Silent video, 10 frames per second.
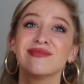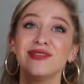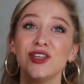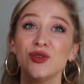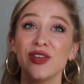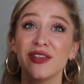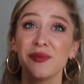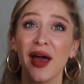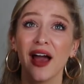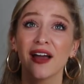Do you see this
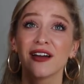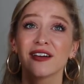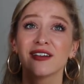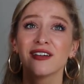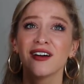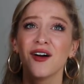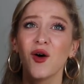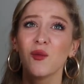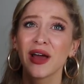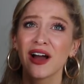bag?
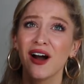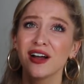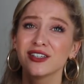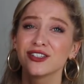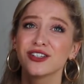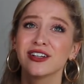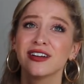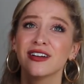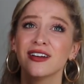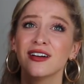Oh my gosh.
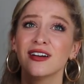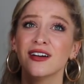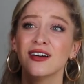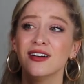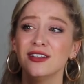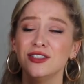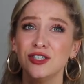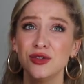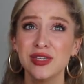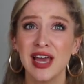Do
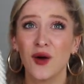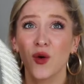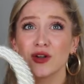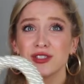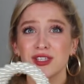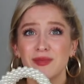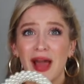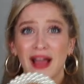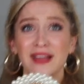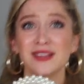you see how gorgeous this bag
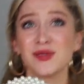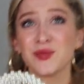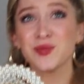is?